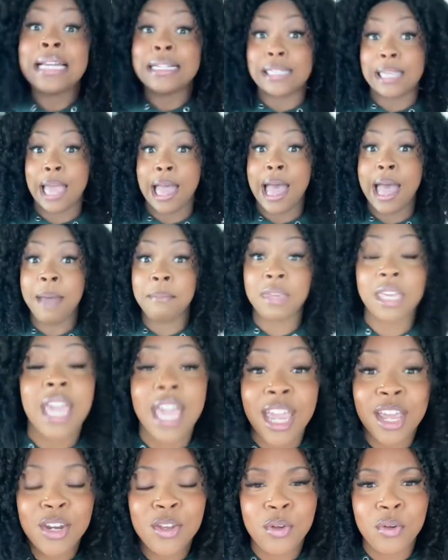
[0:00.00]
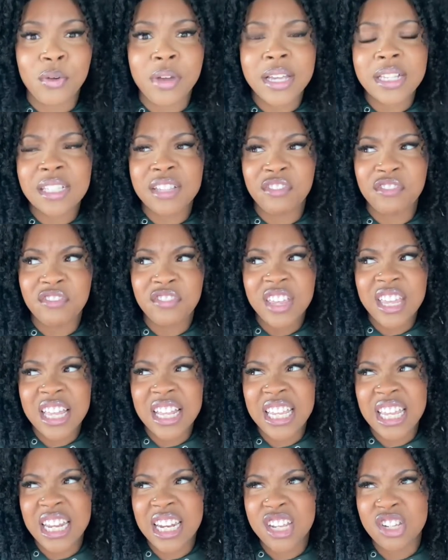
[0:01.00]
Time can't erase a
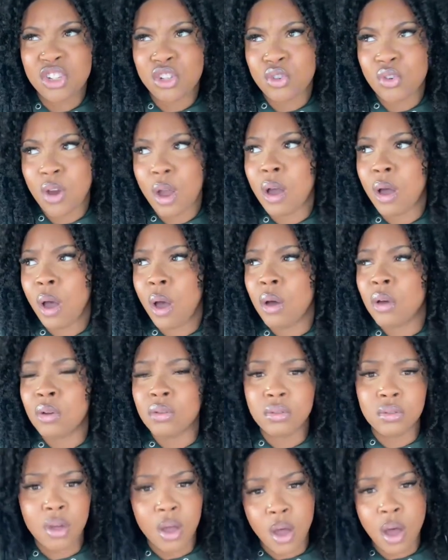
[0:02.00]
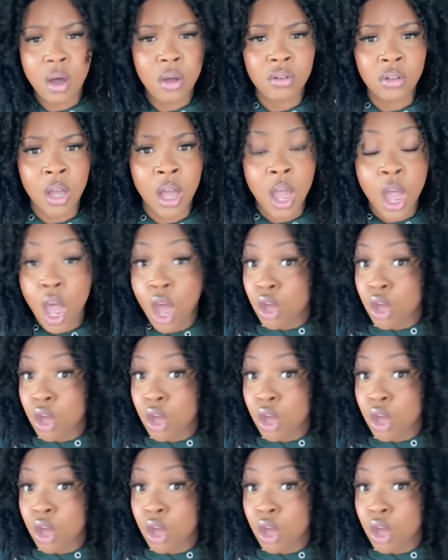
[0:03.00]
feeling is strong.